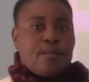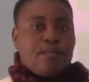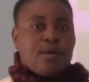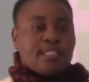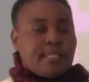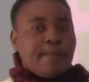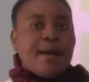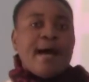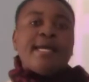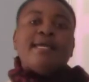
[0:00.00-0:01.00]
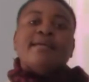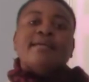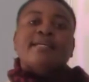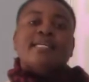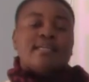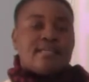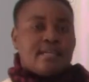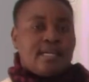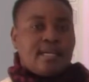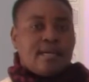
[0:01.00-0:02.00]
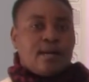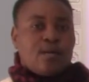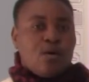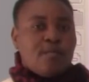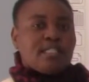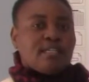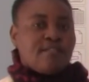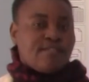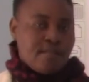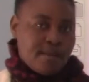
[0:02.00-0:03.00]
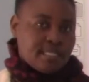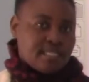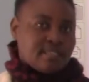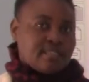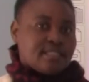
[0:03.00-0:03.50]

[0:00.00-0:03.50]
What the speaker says: mostly by commercial farmers,